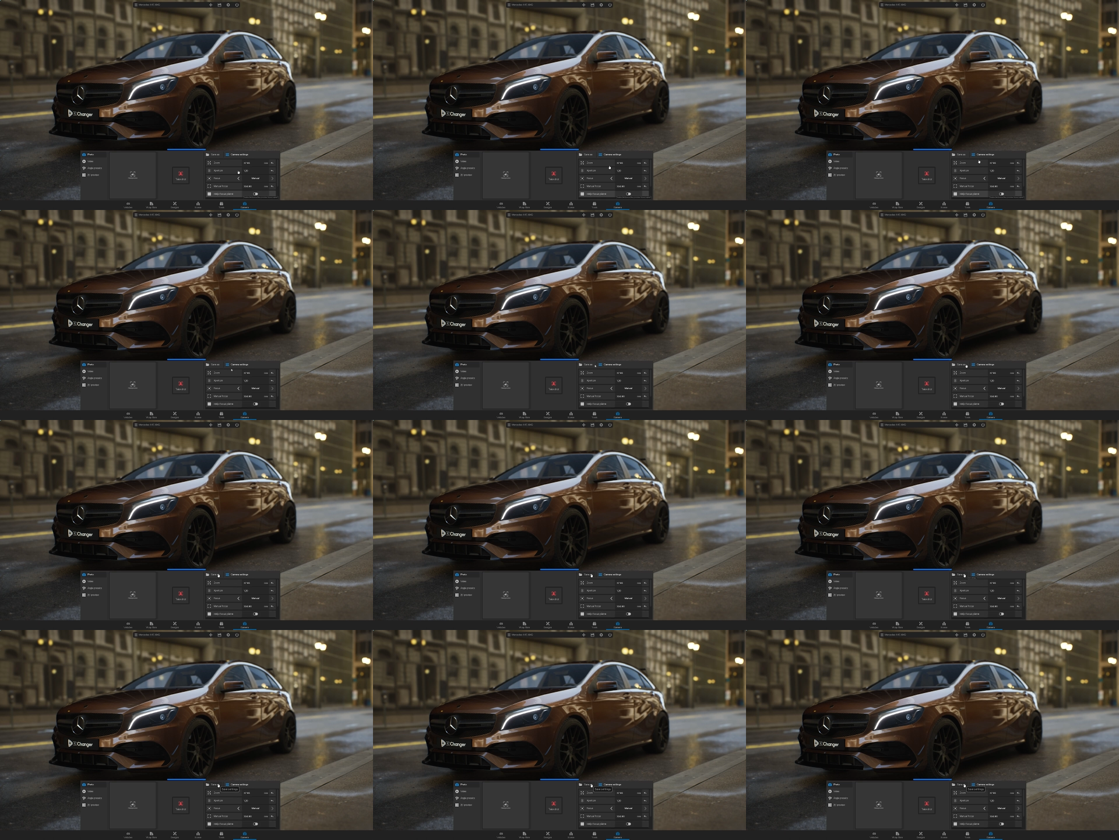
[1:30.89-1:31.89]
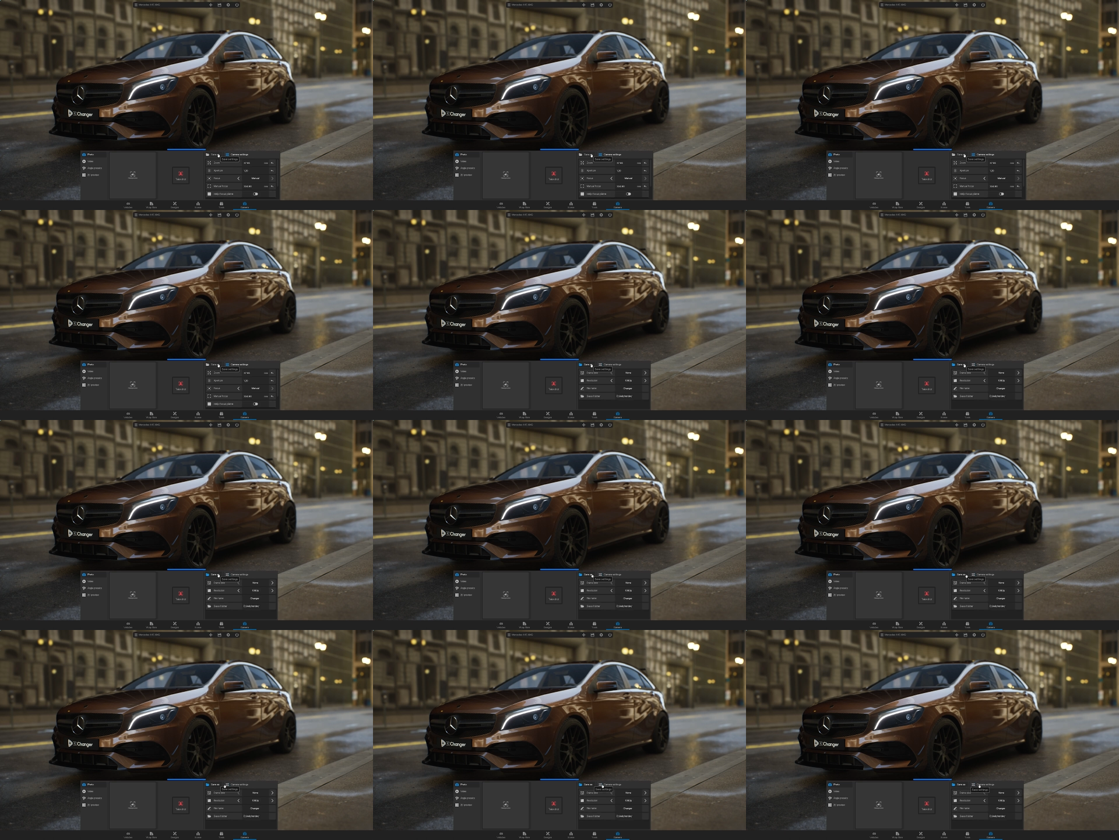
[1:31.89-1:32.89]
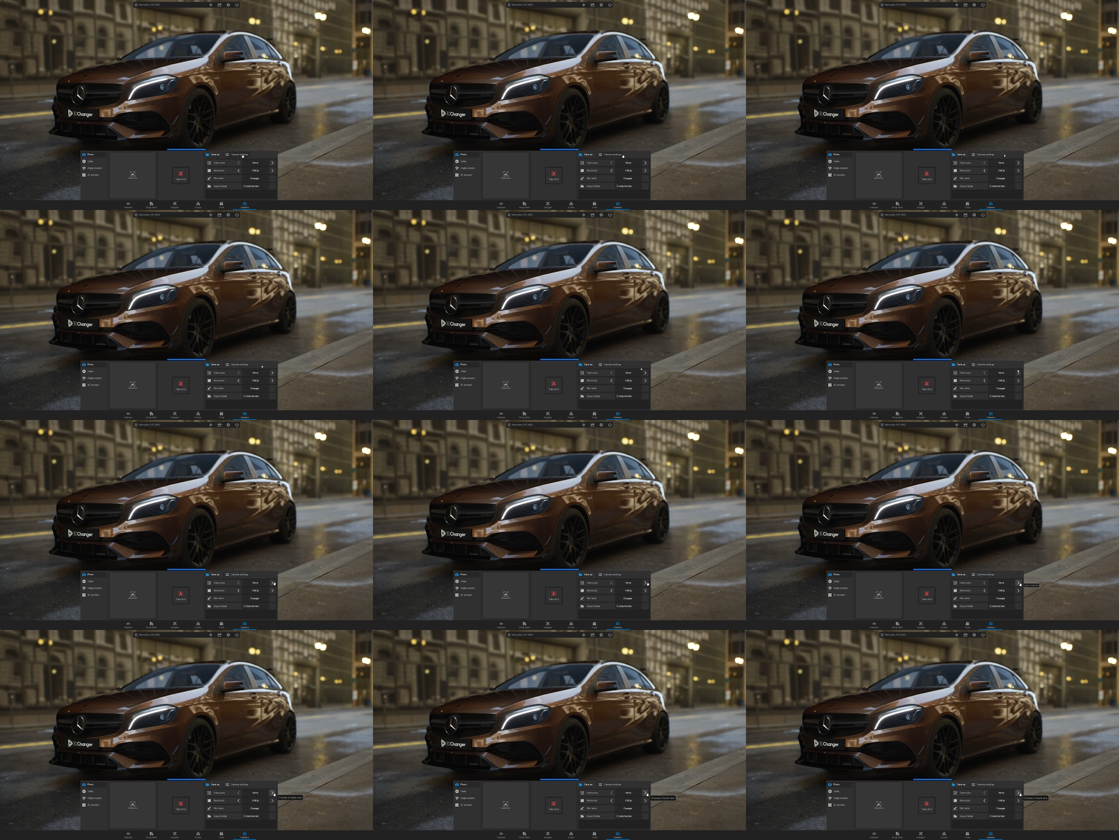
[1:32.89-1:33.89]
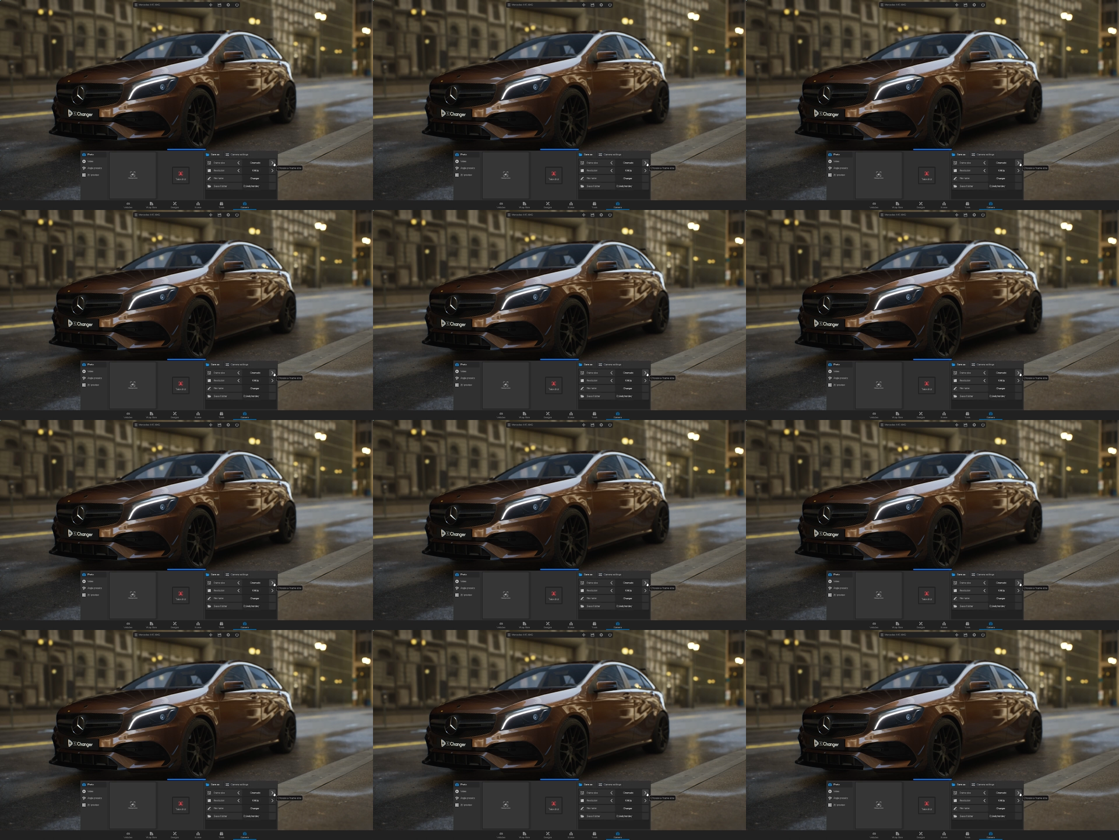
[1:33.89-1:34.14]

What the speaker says: [unreadable: no face in view]